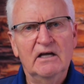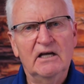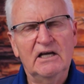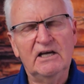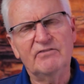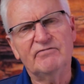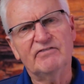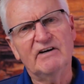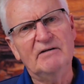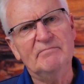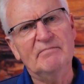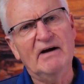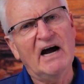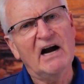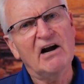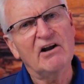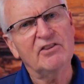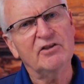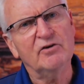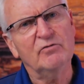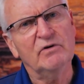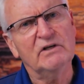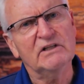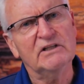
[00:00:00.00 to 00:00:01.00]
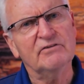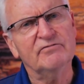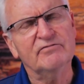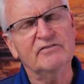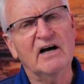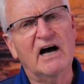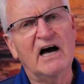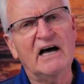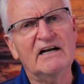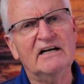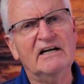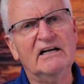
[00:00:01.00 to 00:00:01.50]
If I'm out of the will of
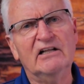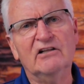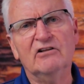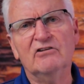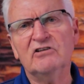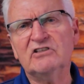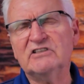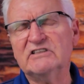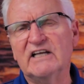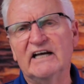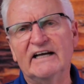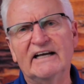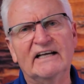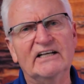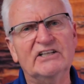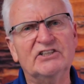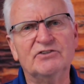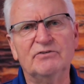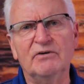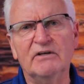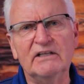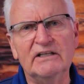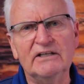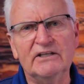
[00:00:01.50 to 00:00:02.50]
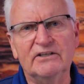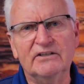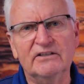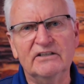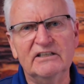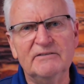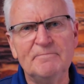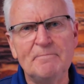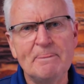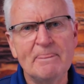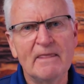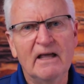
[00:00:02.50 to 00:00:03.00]
God and it looks like it's really
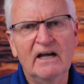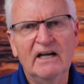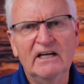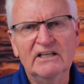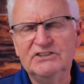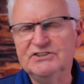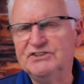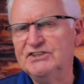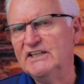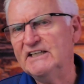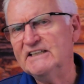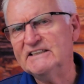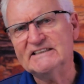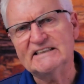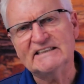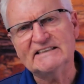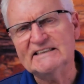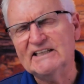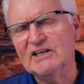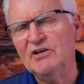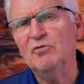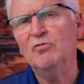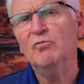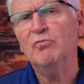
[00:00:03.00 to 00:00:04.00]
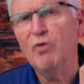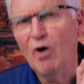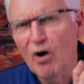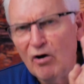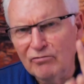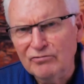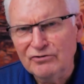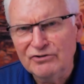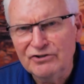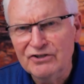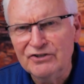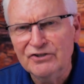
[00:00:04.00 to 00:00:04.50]
good, Jesus said,
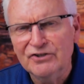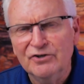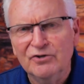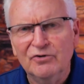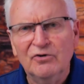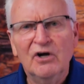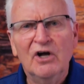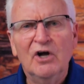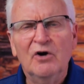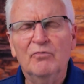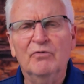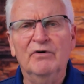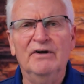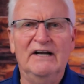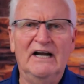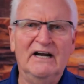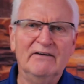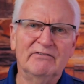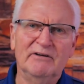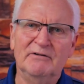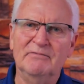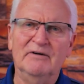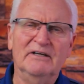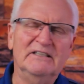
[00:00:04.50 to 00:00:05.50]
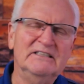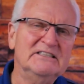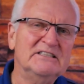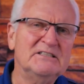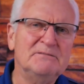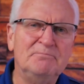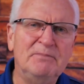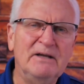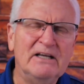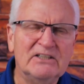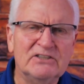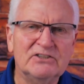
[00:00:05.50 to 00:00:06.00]
woe to you when everybody
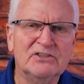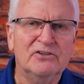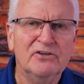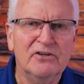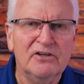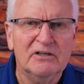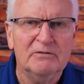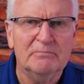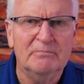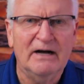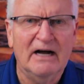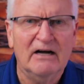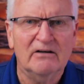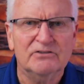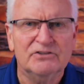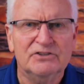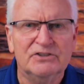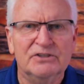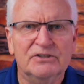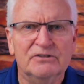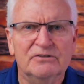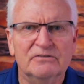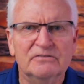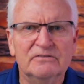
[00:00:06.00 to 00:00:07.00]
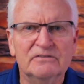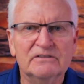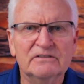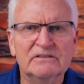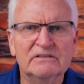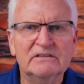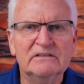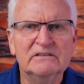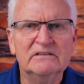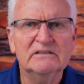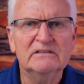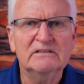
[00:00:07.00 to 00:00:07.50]
speaks good about you.
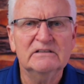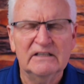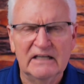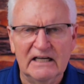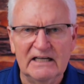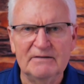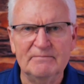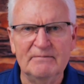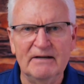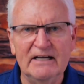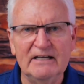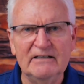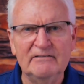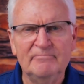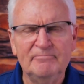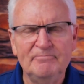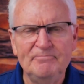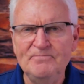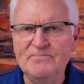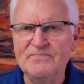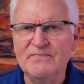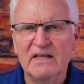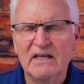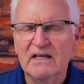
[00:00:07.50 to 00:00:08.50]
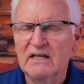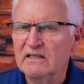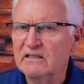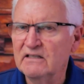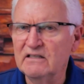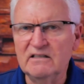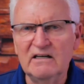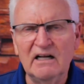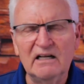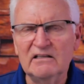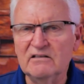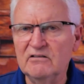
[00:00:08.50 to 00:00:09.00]
Amen?
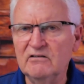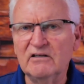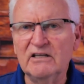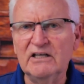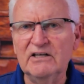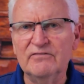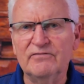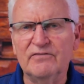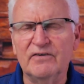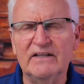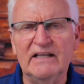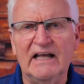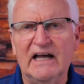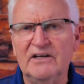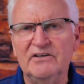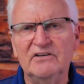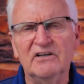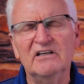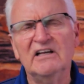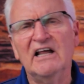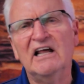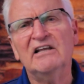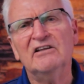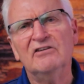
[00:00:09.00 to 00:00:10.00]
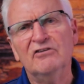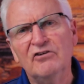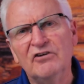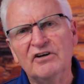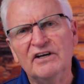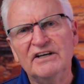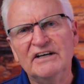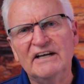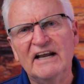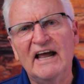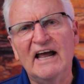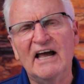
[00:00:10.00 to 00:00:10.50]
You're not looking for that. You're not
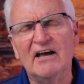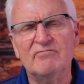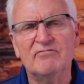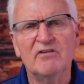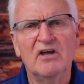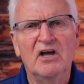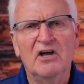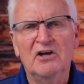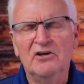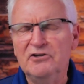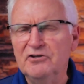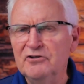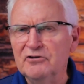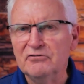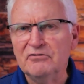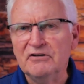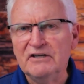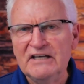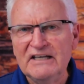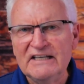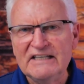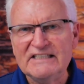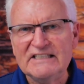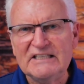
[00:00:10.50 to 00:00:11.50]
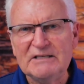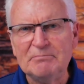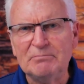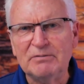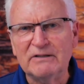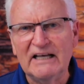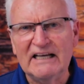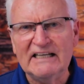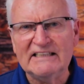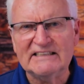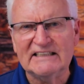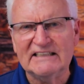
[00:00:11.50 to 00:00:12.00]
looking to have your easy
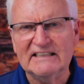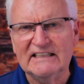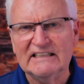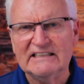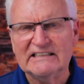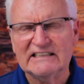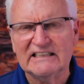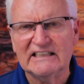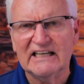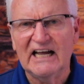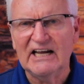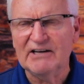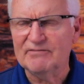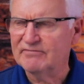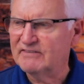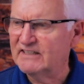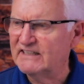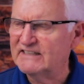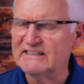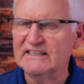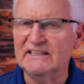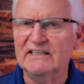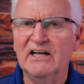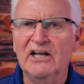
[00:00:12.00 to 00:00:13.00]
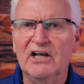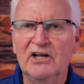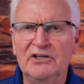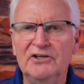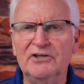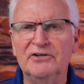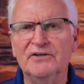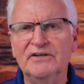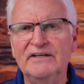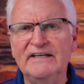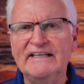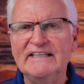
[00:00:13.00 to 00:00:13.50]
place in this life. Listen,
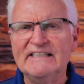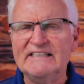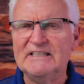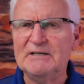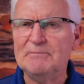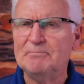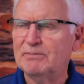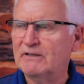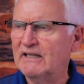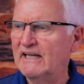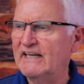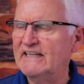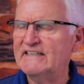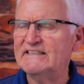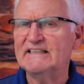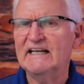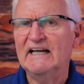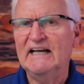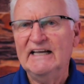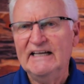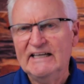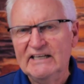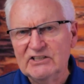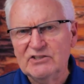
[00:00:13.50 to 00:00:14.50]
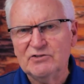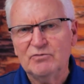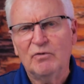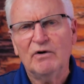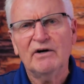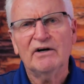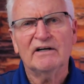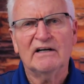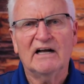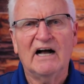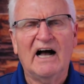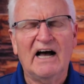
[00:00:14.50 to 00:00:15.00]
your easy place is
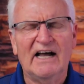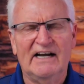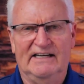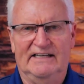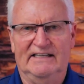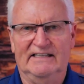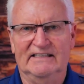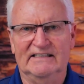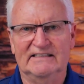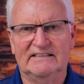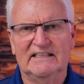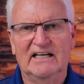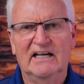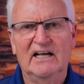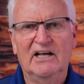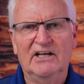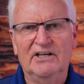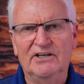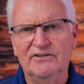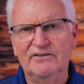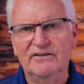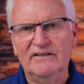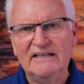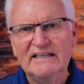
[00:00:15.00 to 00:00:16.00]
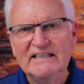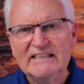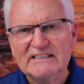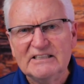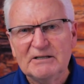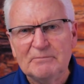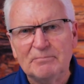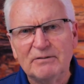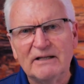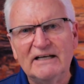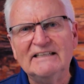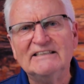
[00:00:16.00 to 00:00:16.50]
where God is. Your
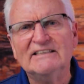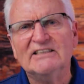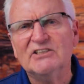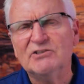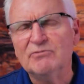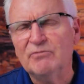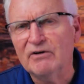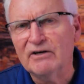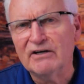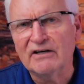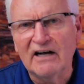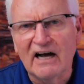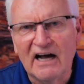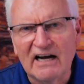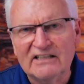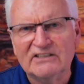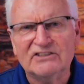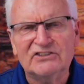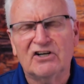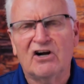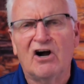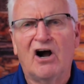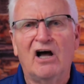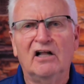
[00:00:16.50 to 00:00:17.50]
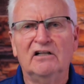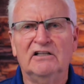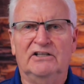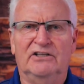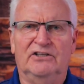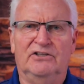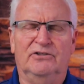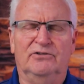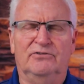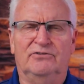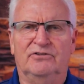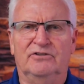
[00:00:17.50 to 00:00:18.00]
easy place is where God is
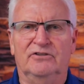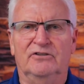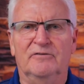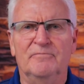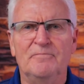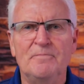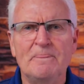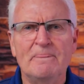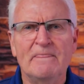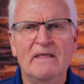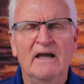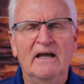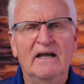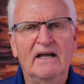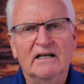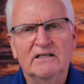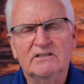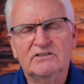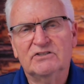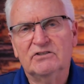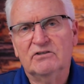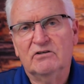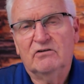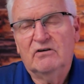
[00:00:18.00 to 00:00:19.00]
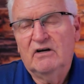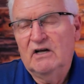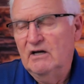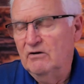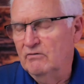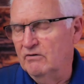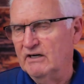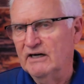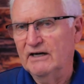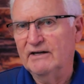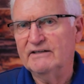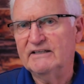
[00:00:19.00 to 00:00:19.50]
calling you to. And so
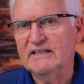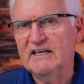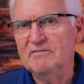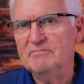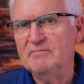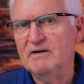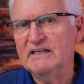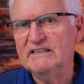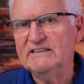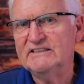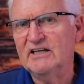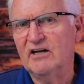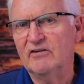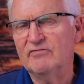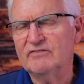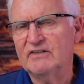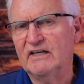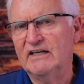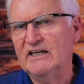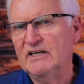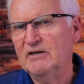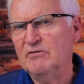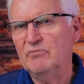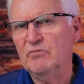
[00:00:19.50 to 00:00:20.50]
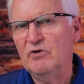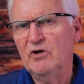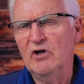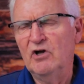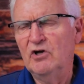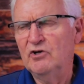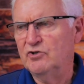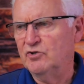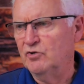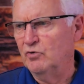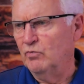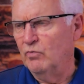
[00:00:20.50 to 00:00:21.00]
when I give myself to him,
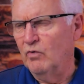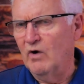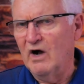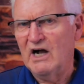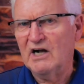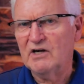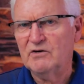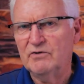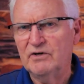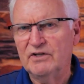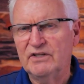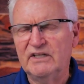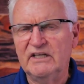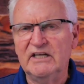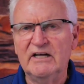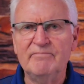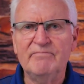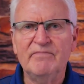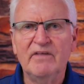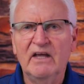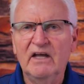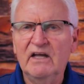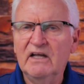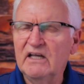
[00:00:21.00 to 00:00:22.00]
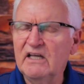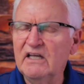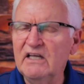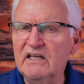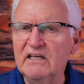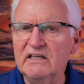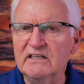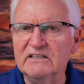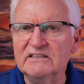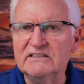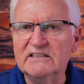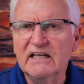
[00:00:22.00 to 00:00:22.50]
to walk with him,
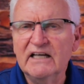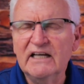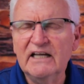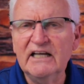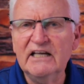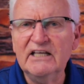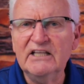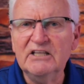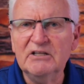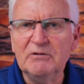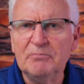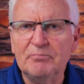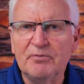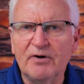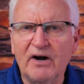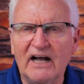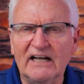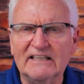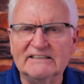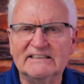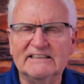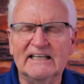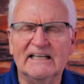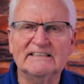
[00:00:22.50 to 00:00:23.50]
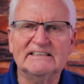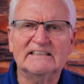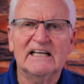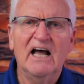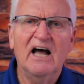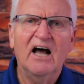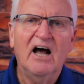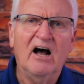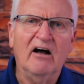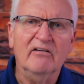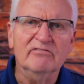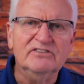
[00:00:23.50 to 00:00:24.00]
he is in the process
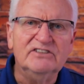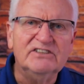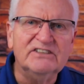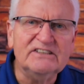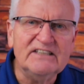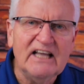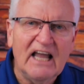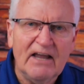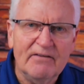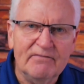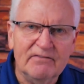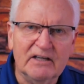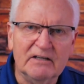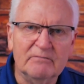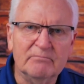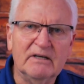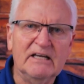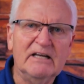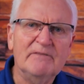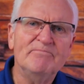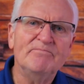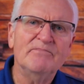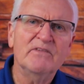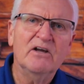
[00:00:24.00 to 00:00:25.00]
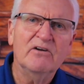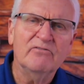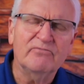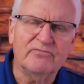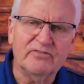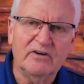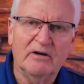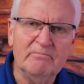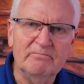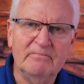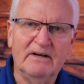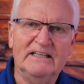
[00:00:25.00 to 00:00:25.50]
of saving me
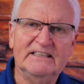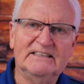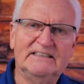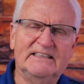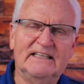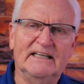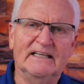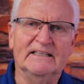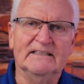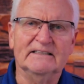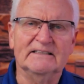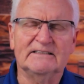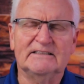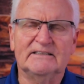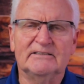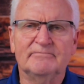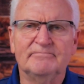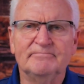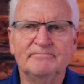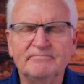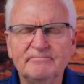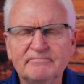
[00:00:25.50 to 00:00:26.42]
from my sins.